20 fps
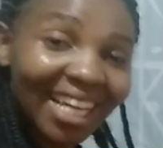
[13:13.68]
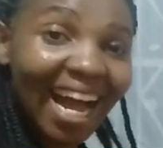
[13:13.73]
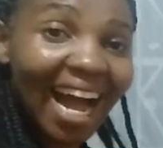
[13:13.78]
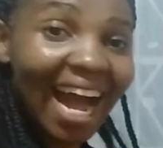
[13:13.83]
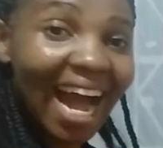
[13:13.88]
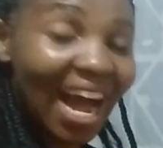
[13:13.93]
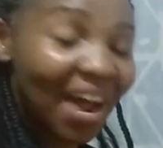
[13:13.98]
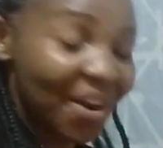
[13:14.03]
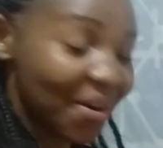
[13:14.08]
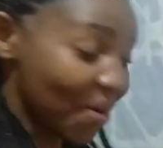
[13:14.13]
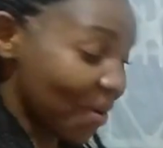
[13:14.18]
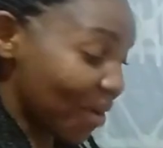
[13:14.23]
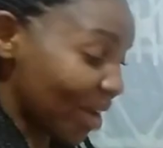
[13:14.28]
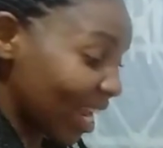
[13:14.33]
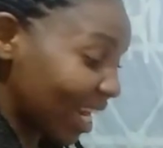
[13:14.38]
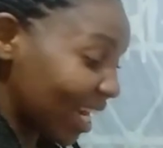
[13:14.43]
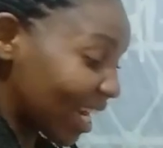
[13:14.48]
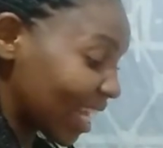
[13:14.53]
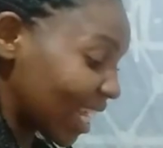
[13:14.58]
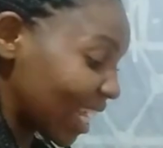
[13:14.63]
are
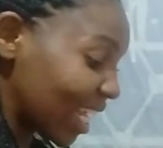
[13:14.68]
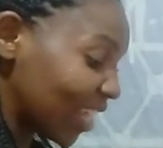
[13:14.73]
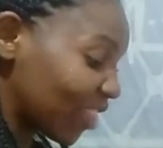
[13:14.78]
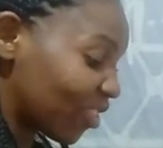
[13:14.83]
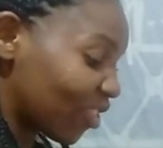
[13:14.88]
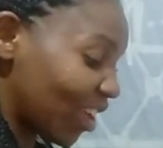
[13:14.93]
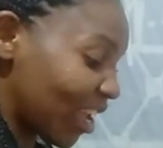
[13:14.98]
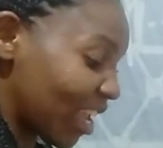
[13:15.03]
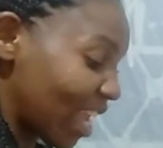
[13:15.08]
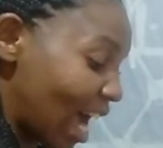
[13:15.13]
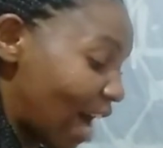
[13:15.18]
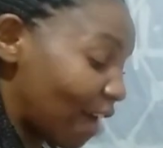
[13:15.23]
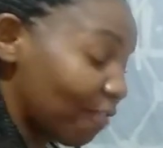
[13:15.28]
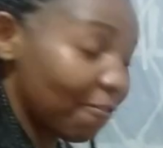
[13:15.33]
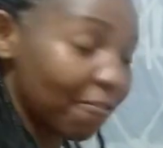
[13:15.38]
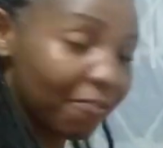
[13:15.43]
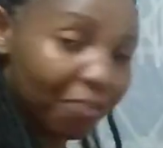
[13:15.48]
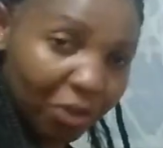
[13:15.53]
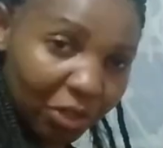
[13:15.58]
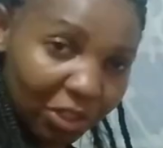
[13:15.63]
ready. They are
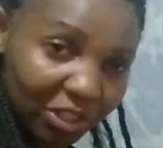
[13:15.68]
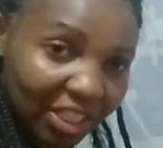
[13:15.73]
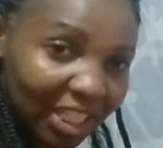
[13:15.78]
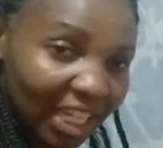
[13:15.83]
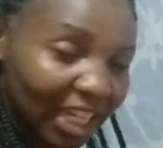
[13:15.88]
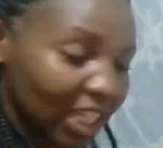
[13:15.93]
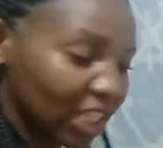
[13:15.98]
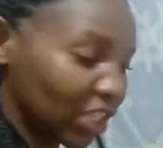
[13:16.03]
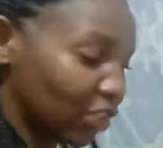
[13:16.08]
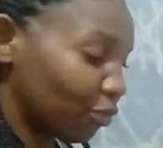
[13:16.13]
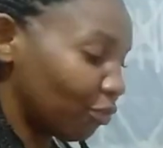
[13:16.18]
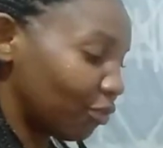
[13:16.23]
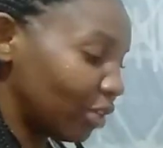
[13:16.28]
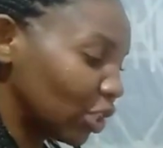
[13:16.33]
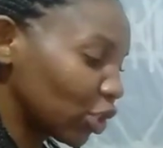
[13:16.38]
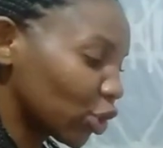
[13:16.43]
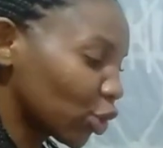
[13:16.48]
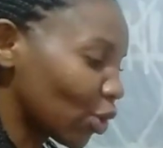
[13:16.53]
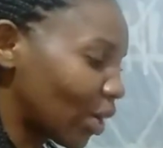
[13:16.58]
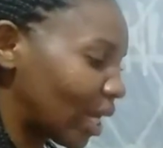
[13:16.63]
frozen
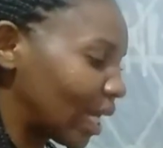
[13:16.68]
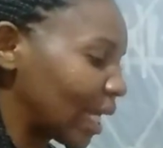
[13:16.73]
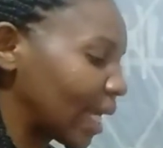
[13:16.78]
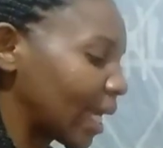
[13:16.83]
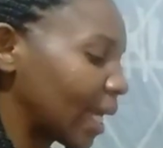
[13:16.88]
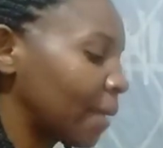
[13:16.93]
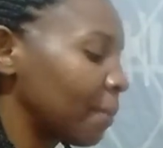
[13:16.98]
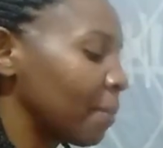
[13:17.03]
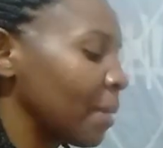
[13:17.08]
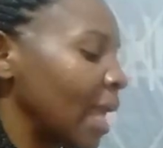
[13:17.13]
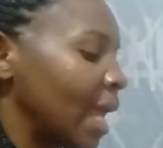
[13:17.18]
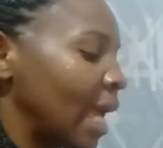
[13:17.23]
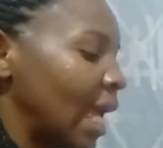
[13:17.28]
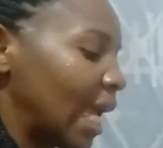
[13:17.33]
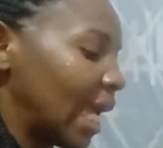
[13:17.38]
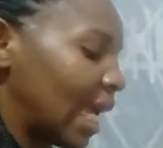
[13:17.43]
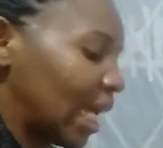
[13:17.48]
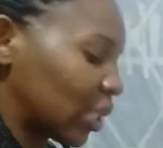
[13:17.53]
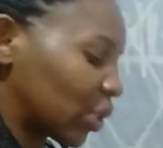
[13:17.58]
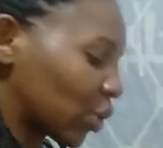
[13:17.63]
individually,
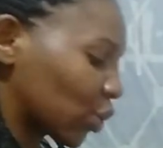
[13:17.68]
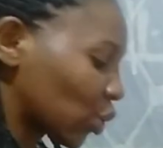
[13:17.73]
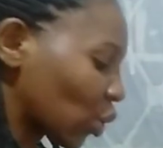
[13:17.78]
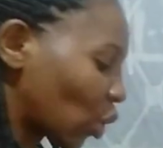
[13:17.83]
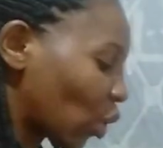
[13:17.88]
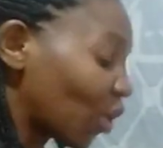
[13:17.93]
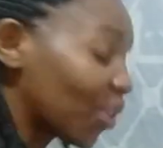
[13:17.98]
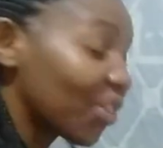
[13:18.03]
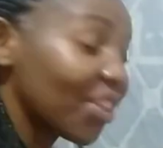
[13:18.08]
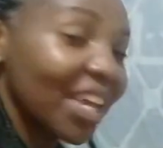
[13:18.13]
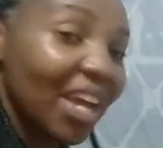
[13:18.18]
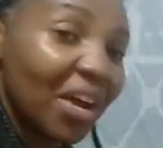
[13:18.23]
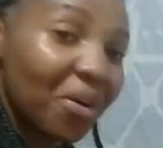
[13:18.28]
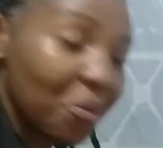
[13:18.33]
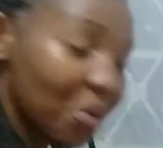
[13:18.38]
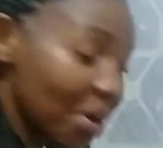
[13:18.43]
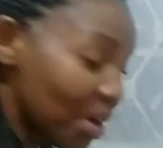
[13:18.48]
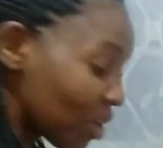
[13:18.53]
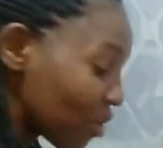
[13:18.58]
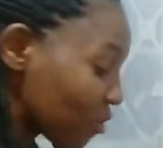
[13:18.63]
and so they are
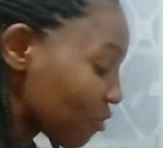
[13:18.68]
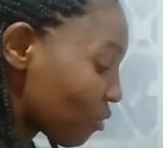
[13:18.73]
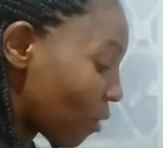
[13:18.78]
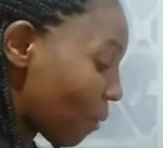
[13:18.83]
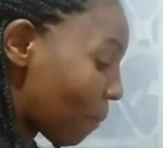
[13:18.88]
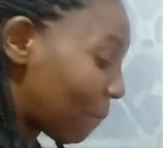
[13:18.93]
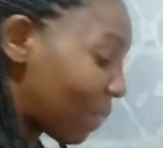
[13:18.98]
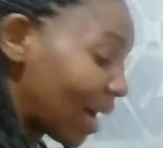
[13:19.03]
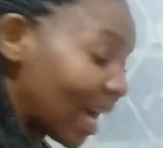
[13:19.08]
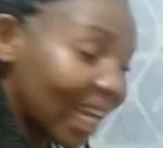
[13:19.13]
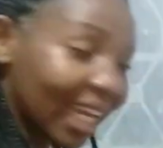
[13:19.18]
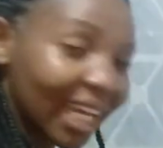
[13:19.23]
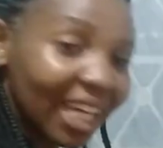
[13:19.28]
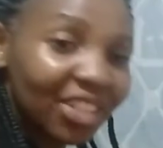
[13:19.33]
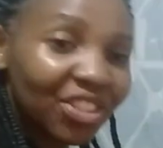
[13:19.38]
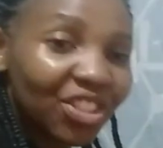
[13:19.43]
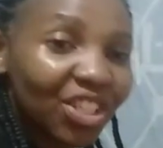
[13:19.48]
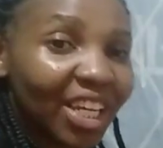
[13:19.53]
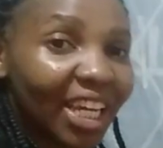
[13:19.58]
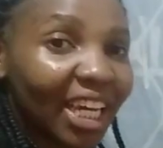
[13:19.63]
ready for
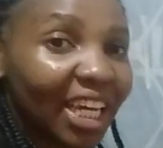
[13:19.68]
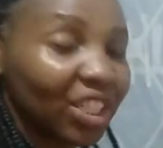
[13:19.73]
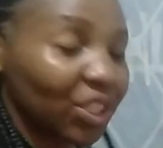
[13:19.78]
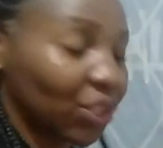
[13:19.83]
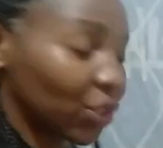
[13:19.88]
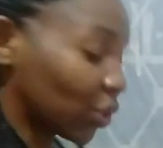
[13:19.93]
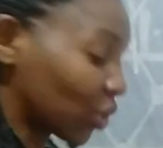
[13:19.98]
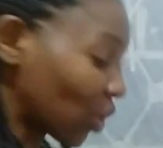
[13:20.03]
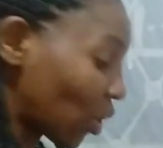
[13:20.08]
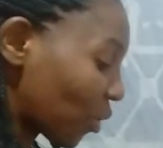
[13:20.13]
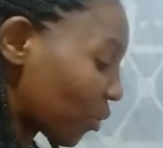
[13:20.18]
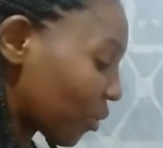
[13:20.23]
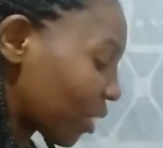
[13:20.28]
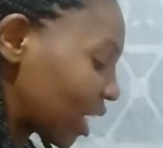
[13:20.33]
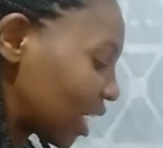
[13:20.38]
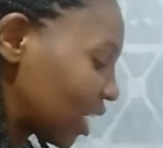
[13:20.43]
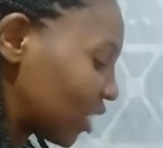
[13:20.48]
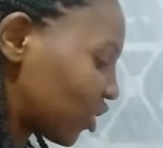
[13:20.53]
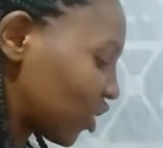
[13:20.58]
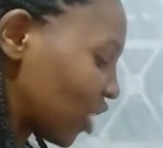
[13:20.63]
packaging and
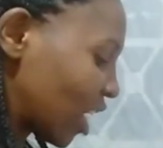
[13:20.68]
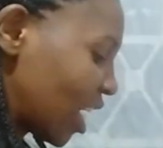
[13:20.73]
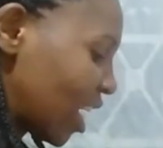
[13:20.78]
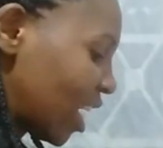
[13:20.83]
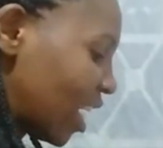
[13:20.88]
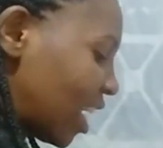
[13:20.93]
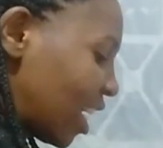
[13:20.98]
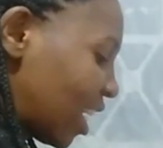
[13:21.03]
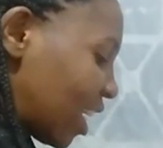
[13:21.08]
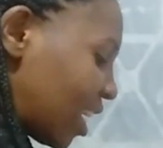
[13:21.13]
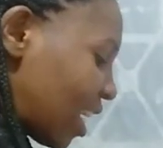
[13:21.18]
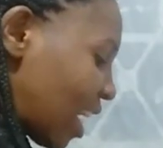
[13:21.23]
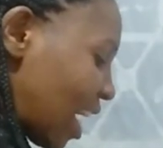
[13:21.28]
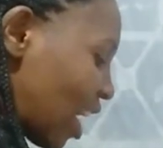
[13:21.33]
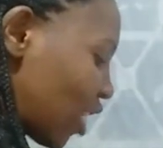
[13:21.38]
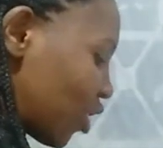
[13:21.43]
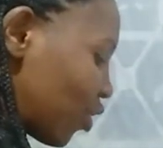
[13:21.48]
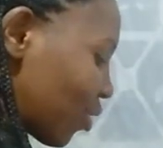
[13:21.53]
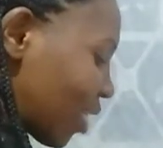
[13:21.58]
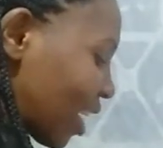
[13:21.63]
storage. And
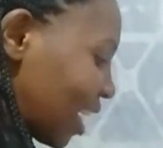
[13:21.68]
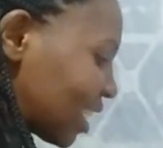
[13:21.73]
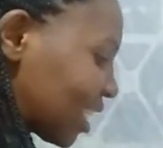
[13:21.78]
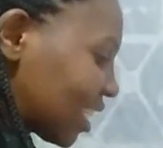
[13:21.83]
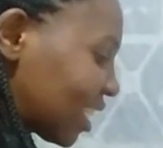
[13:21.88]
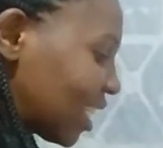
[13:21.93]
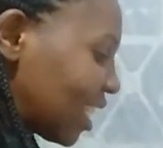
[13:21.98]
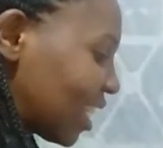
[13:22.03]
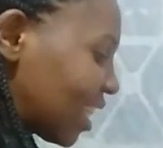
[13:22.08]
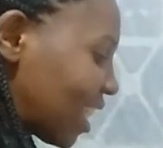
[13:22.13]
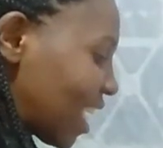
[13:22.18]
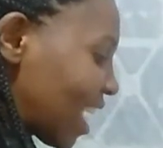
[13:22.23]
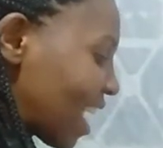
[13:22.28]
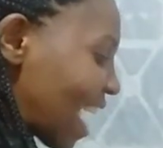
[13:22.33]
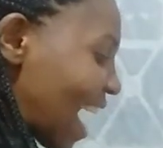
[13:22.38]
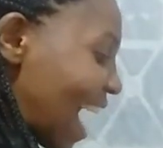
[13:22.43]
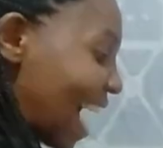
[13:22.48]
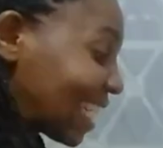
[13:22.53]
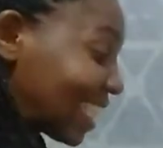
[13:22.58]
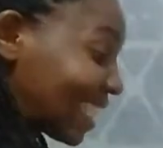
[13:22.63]
you can see they
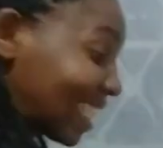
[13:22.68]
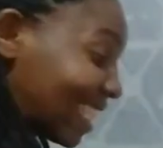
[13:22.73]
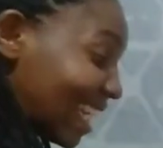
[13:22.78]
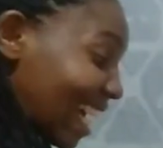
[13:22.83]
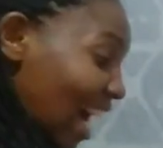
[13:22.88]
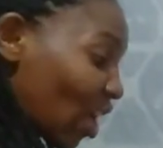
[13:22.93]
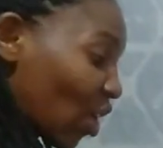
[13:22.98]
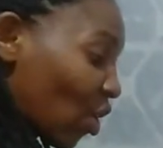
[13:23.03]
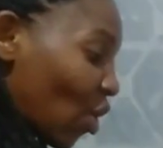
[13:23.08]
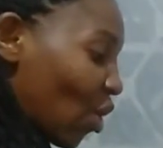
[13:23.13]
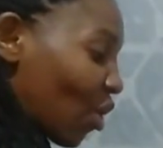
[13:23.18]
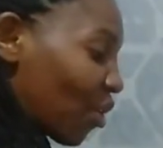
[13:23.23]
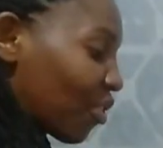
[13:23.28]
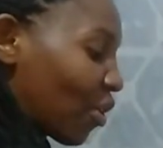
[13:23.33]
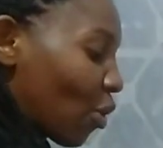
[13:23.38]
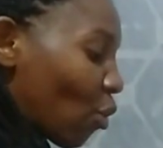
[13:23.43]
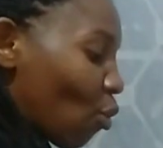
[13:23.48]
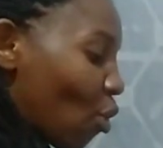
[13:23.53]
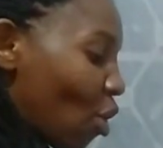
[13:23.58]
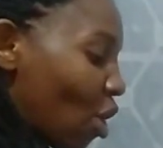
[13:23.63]
are stuck on
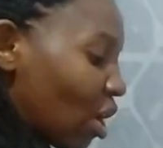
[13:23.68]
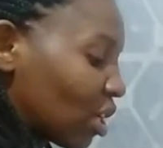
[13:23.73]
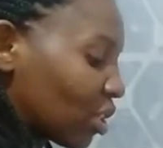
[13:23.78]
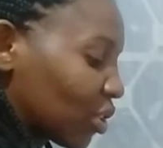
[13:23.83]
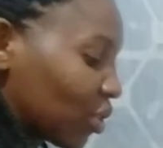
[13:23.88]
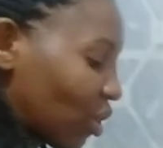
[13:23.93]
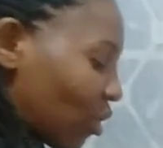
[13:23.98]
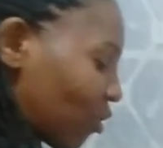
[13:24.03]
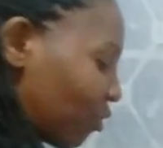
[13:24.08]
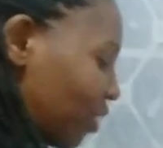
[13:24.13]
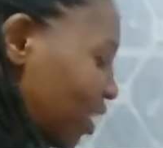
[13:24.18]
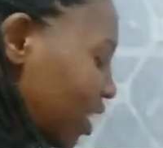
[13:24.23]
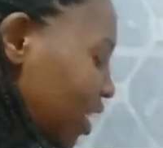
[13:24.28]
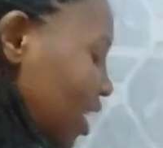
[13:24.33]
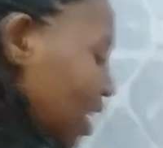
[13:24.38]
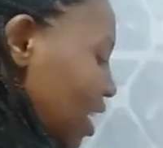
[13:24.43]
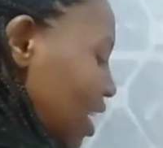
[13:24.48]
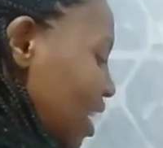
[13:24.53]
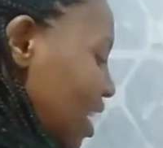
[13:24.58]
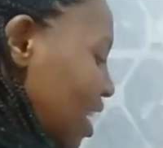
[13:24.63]
the walls of the
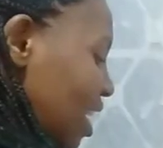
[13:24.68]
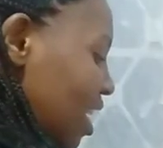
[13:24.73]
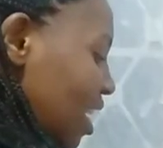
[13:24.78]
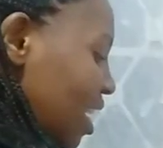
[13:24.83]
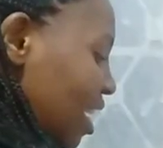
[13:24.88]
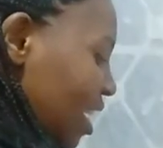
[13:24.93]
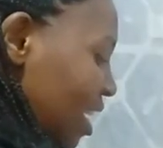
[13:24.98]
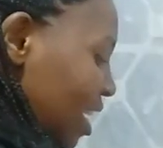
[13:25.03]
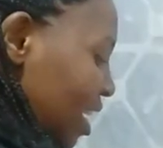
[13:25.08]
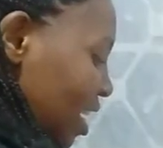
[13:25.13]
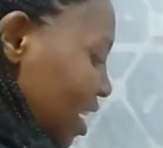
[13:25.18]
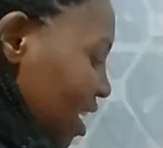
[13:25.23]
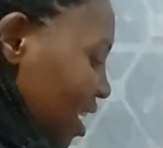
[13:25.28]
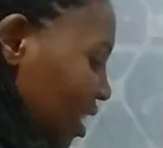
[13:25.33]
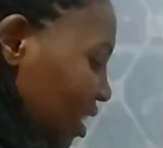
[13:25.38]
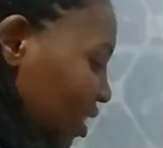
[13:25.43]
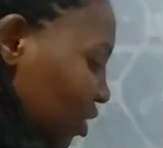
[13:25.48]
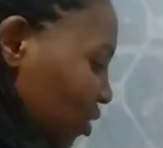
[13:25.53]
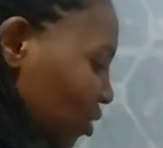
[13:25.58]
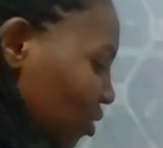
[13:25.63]
nini.
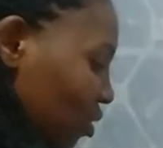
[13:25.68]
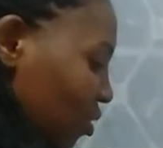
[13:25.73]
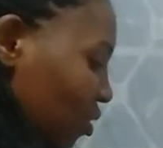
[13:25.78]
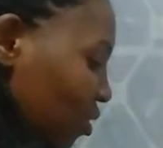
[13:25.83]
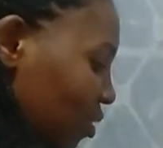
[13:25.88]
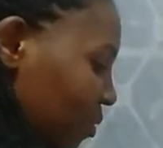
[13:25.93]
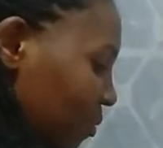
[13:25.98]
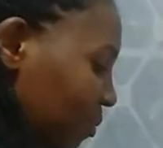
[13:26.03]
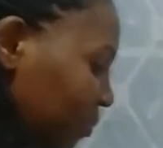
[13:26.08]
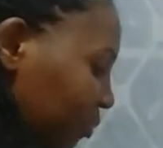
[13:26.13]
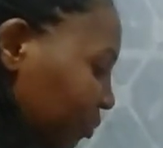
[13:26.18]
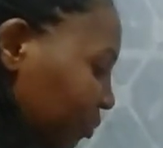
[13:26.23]
And so